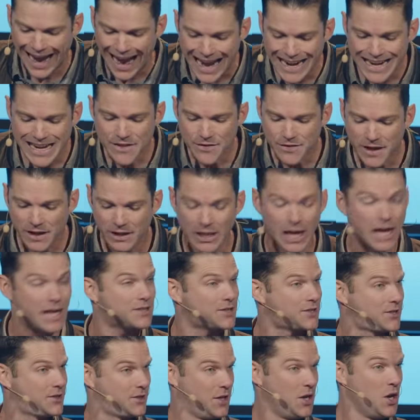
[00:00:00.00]
Anything
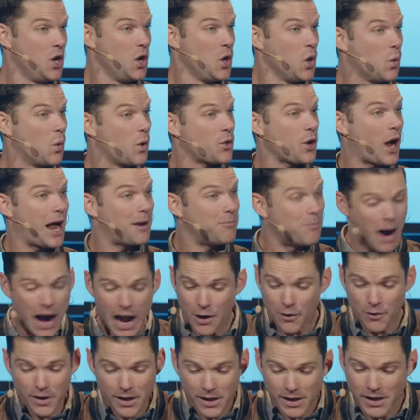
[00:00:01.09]
less, whether
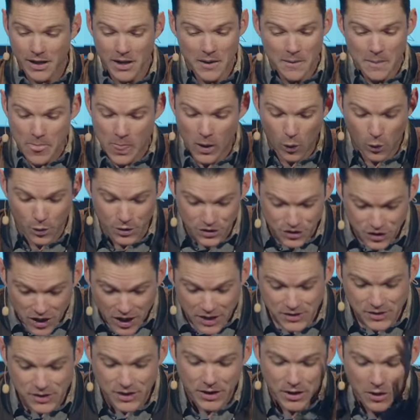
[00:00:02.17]
admiring or
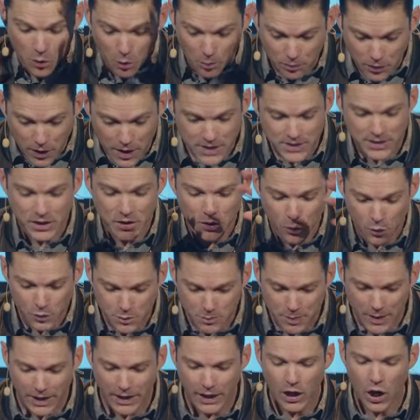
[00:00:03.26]
discussing or praising or
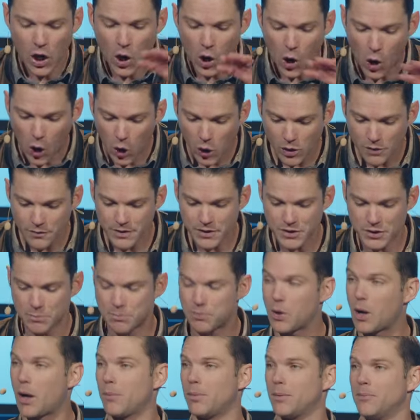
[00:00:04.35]
debating, all of it is a
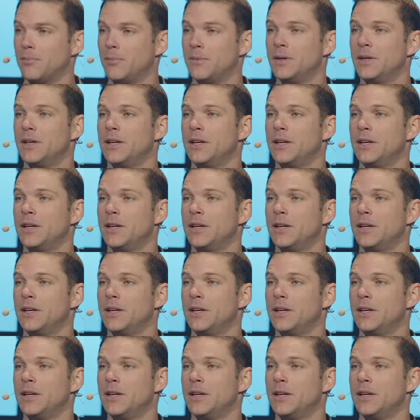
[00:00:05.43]
problem